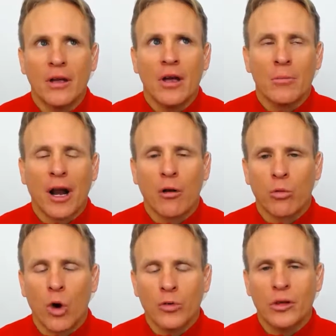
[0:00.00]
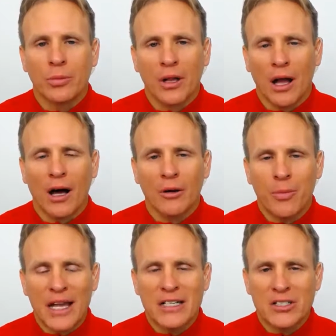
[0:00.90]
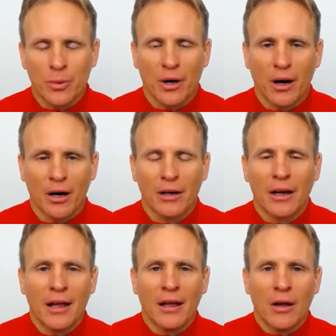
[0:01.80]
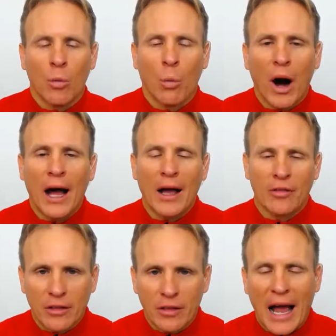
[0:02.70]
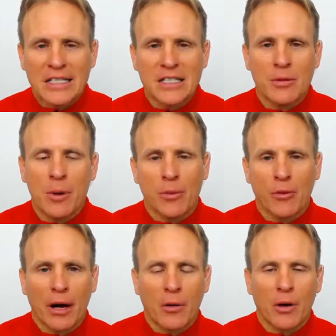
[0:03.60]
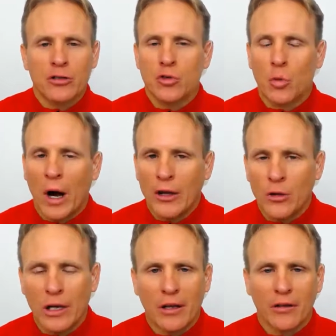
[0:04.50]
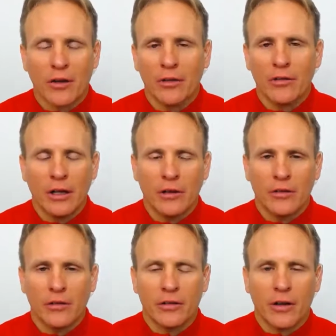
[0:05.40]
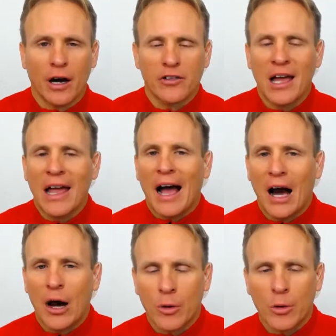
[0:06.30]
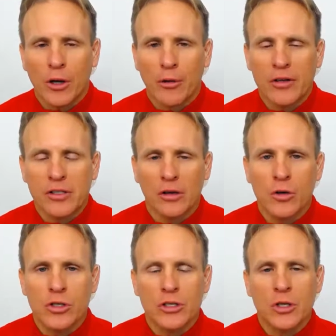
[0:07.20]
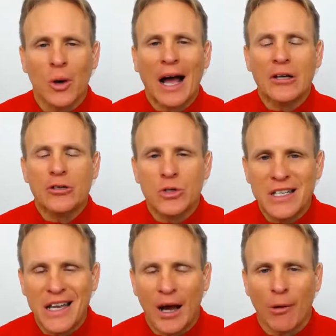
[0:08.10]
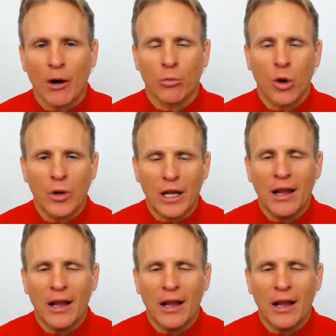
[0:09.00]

but I wrote the blog based upon why, like asking people the right questions. Why do you need to detox? How can we create a solution? So as you see how I wrote it